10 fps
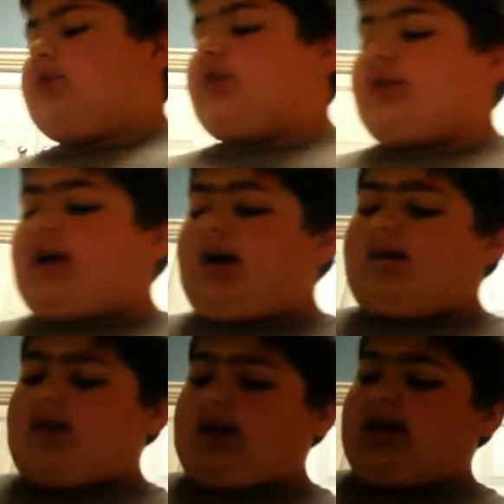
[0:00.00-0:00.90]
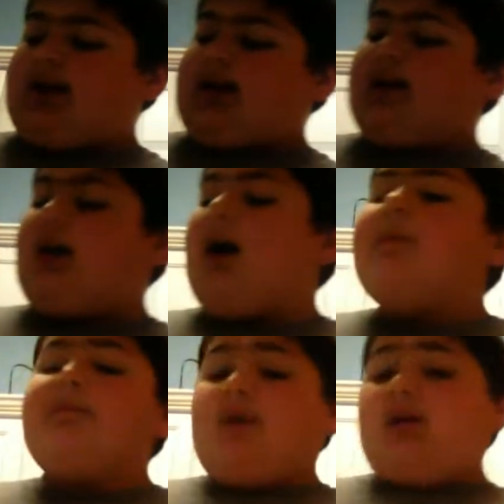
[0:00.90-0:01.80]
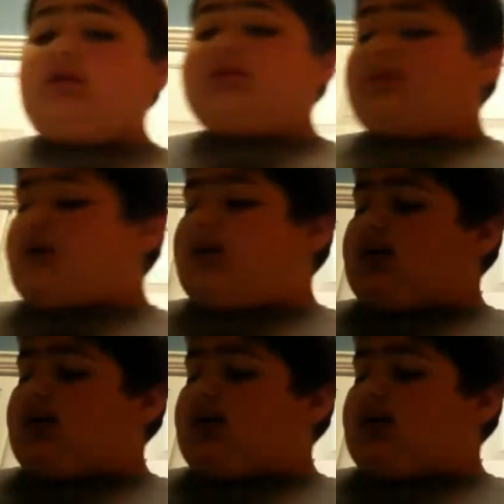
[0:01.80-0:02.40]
sure you have a cup of